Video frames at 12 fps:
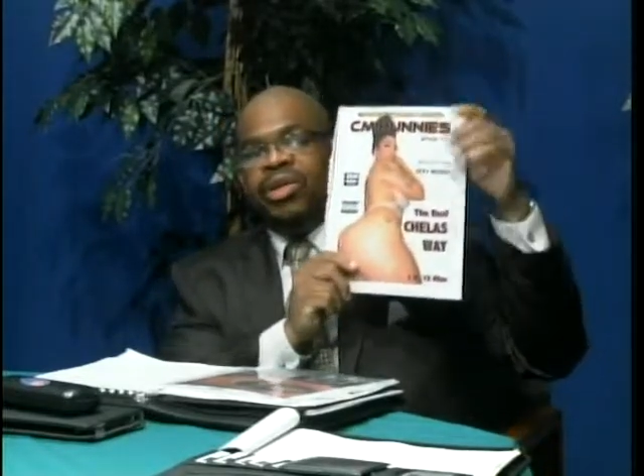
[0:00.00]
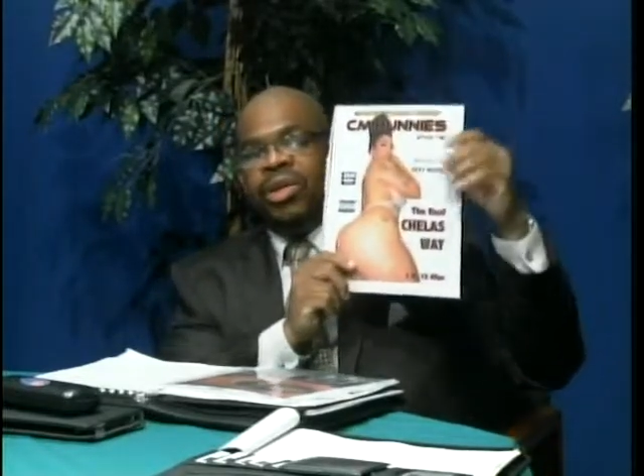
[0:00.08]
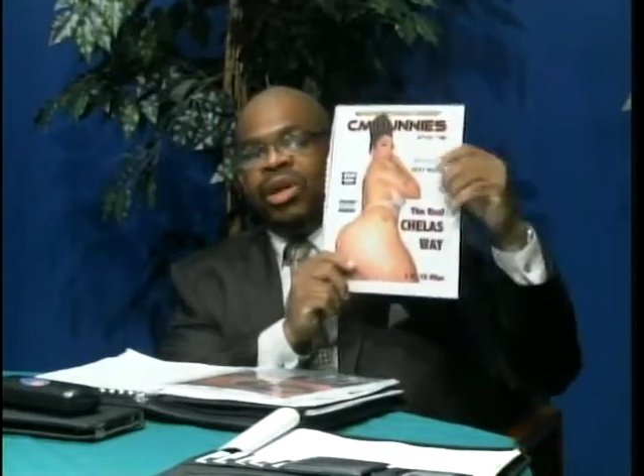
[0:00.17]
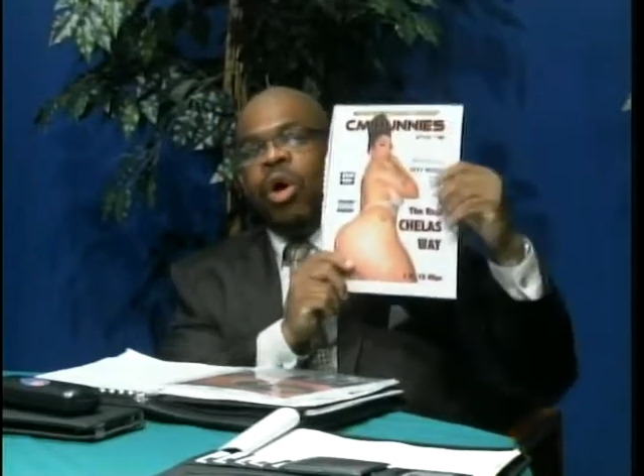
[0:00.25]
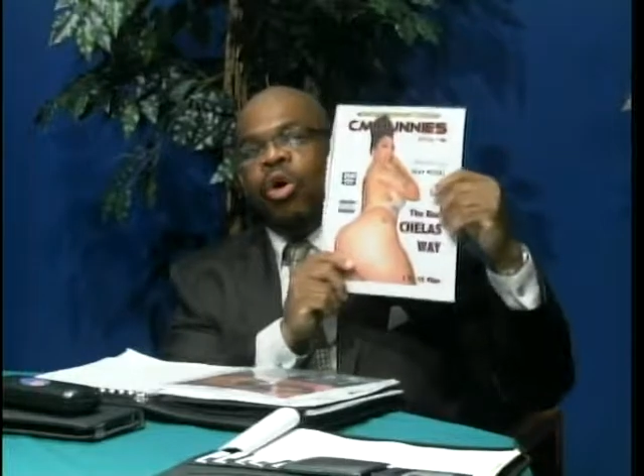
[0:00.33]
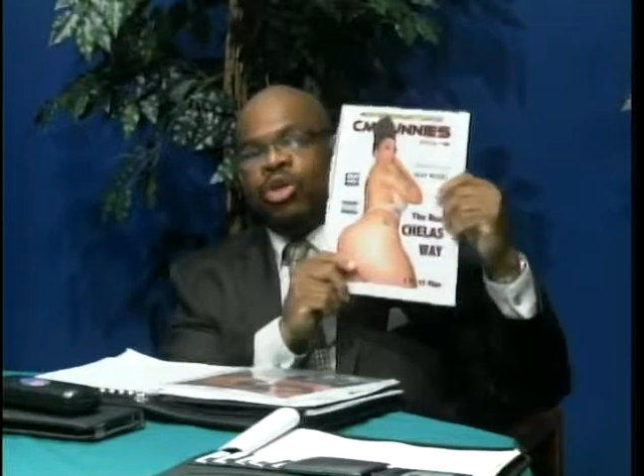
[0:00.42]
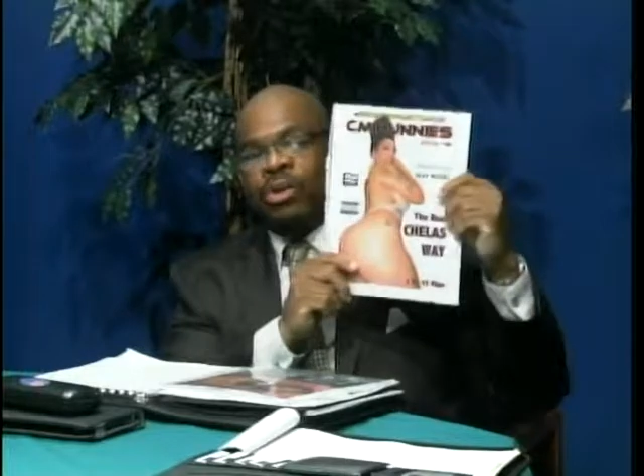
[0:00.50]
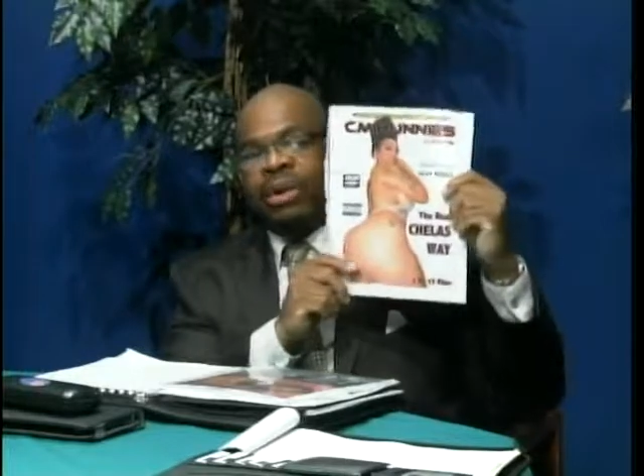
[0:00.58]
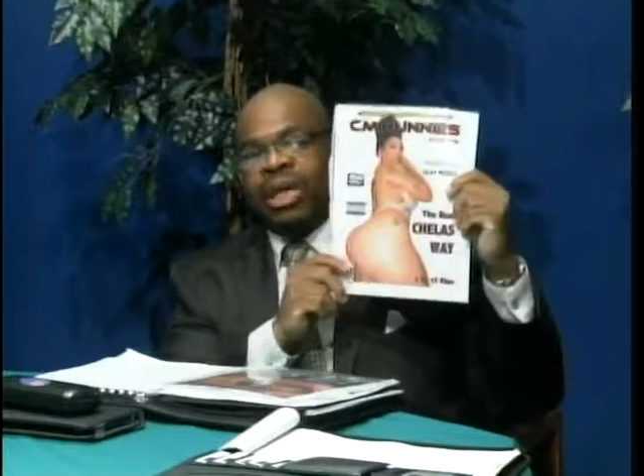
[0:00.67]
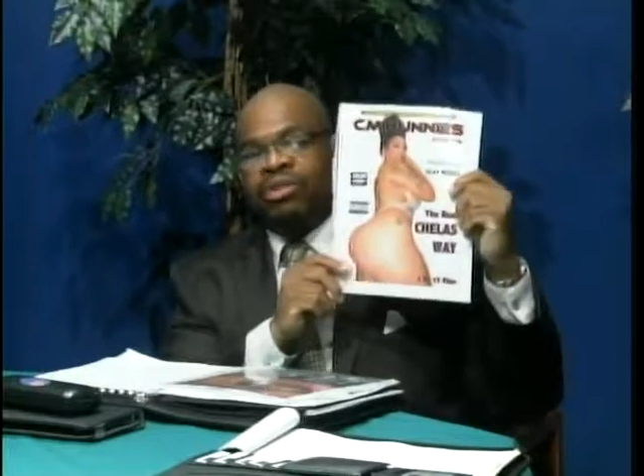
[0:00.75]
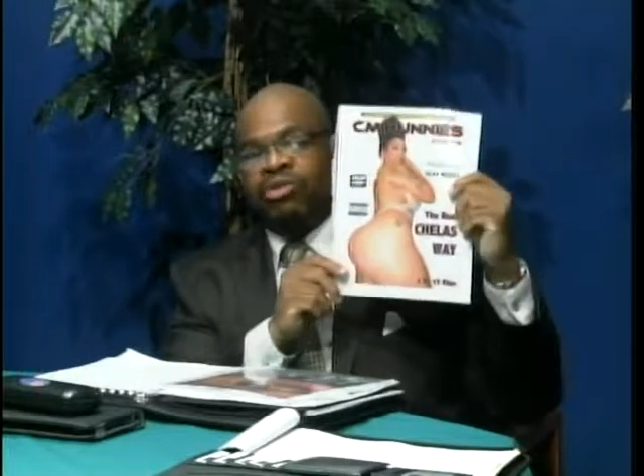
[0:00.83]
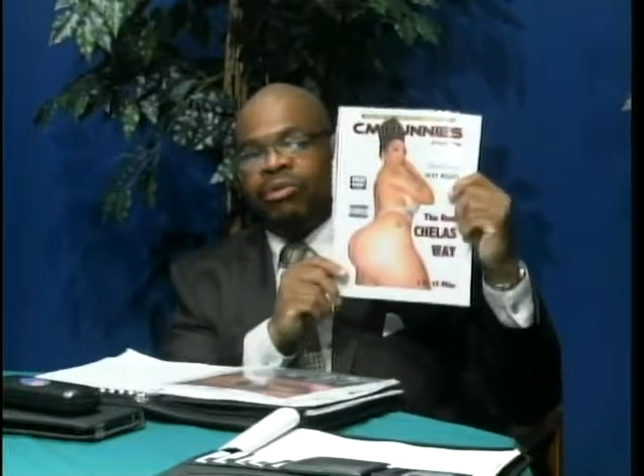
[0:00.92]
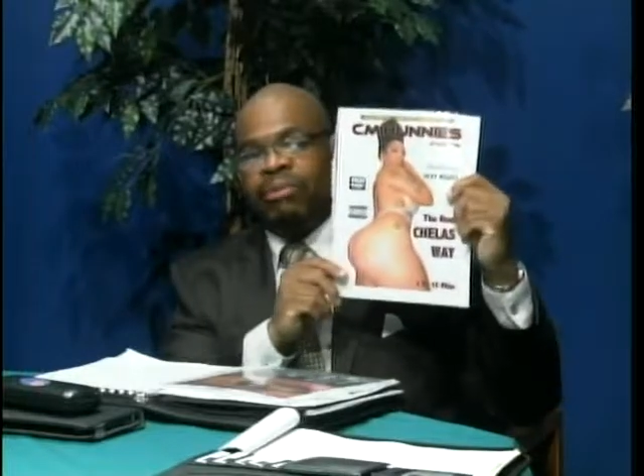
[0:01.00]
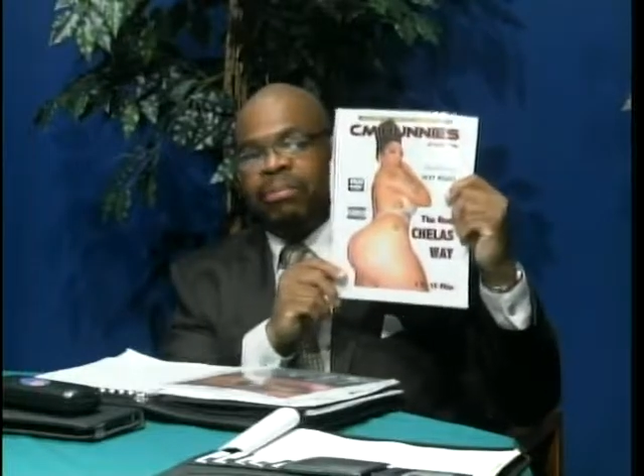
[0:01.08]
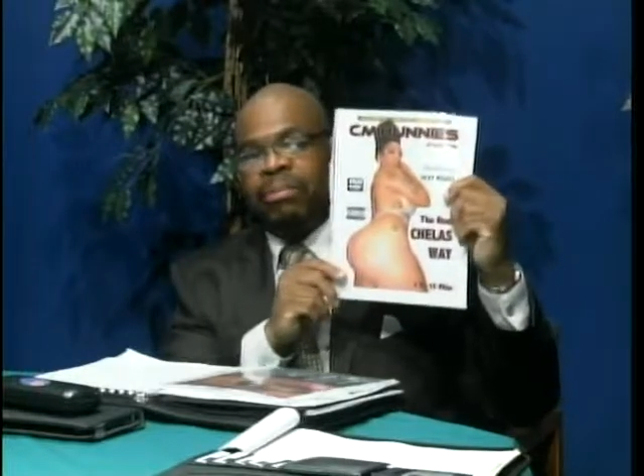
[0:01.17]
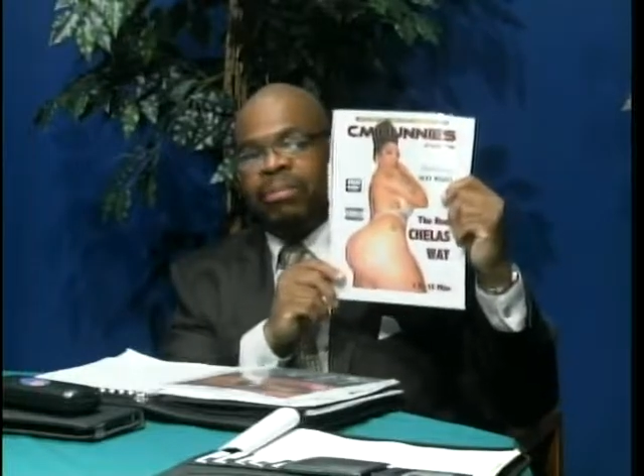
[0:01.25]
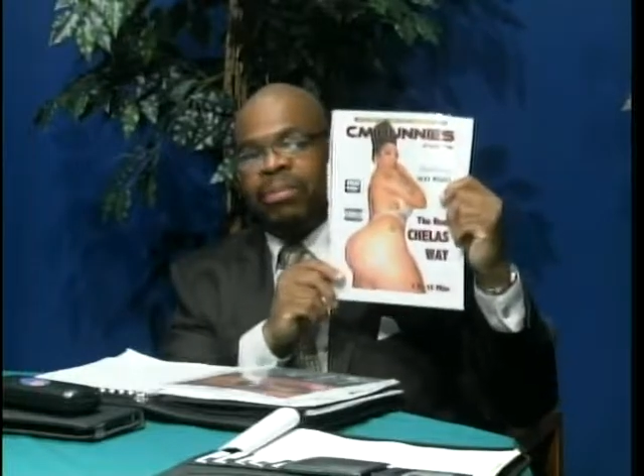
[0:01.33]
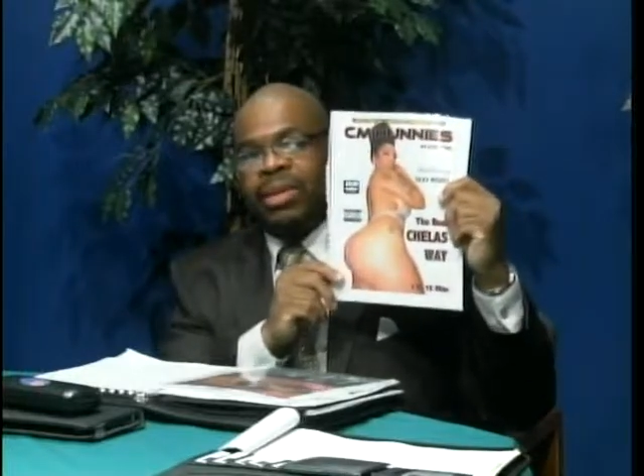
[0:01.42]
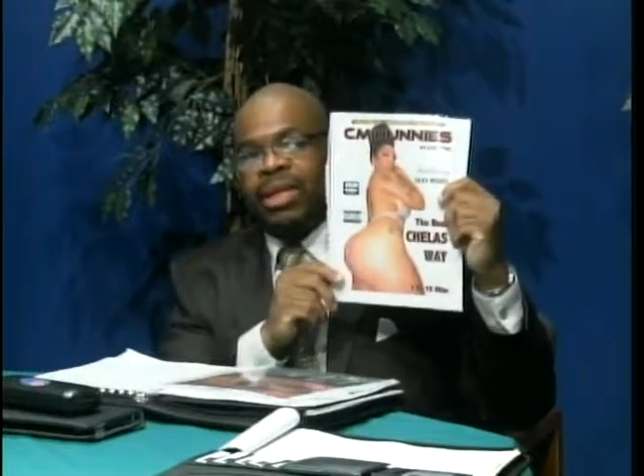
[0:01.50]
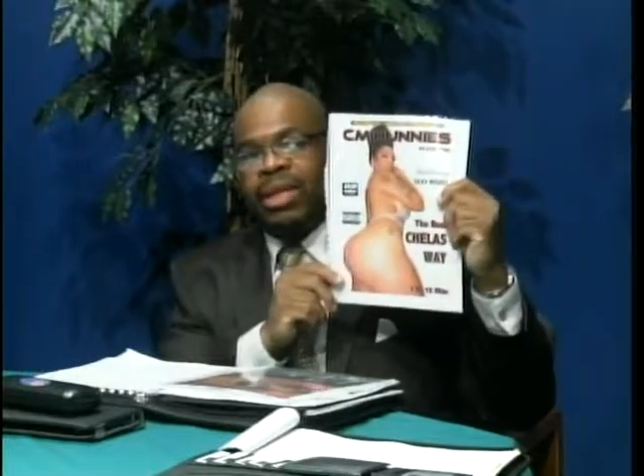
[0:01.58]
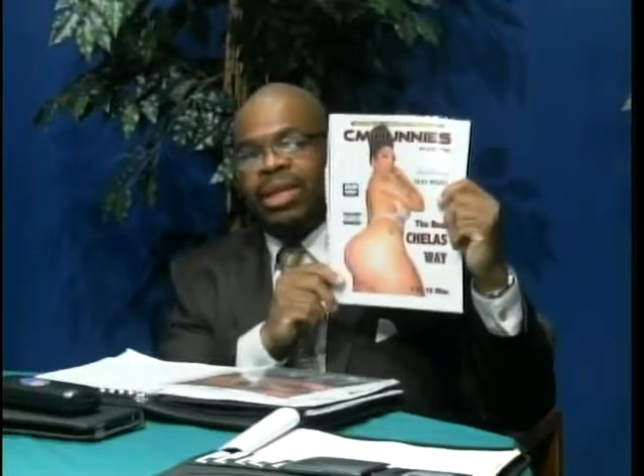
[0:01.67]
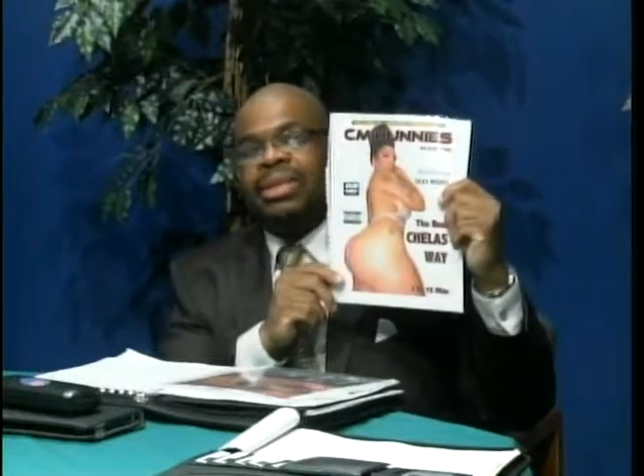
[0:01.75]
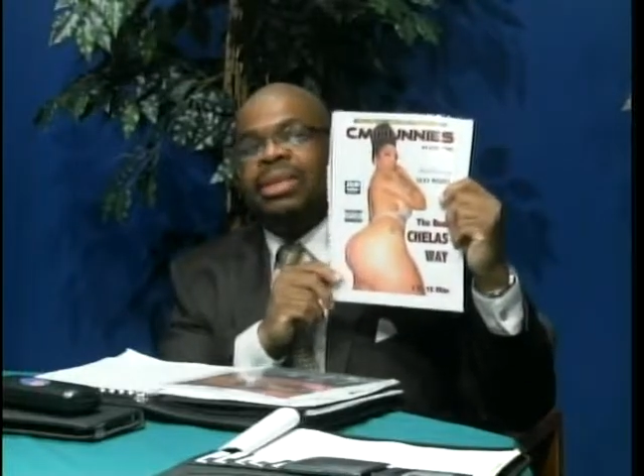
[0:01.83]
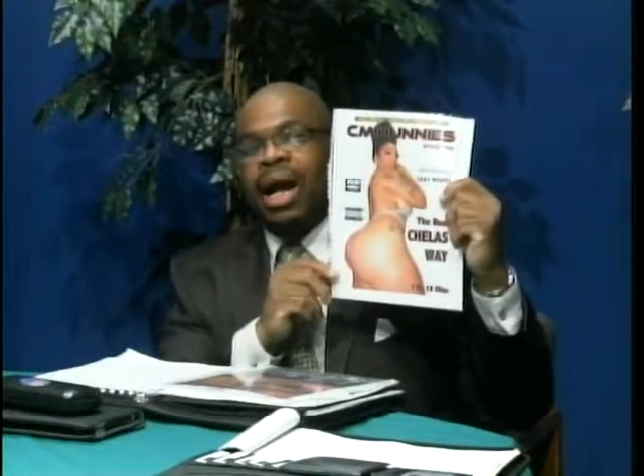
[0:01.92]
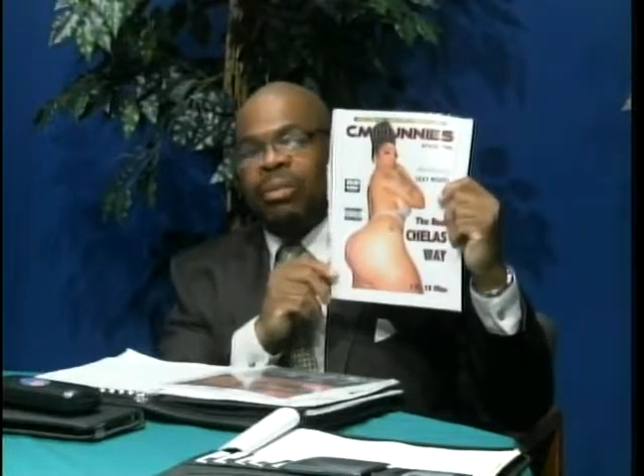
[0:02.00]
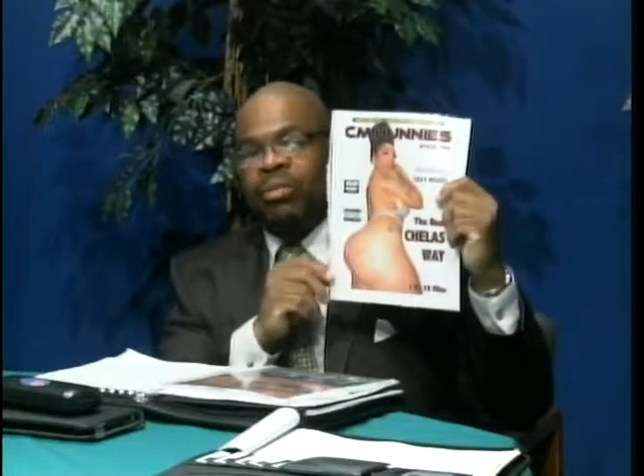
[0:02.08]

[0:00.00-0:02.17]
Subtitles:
On Spectrum, Time